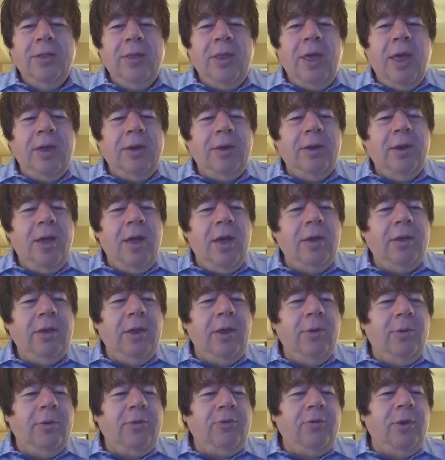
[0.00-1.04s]
that,
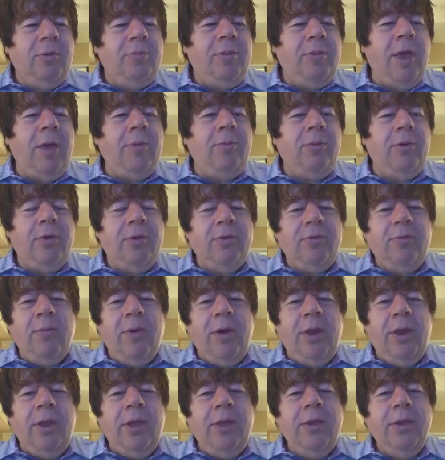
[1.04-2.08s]
you know, we treat paper as
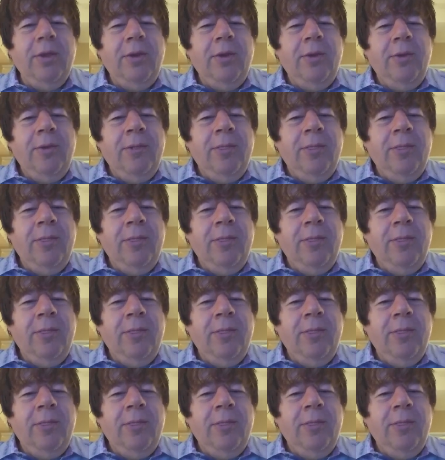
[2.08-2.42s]
money,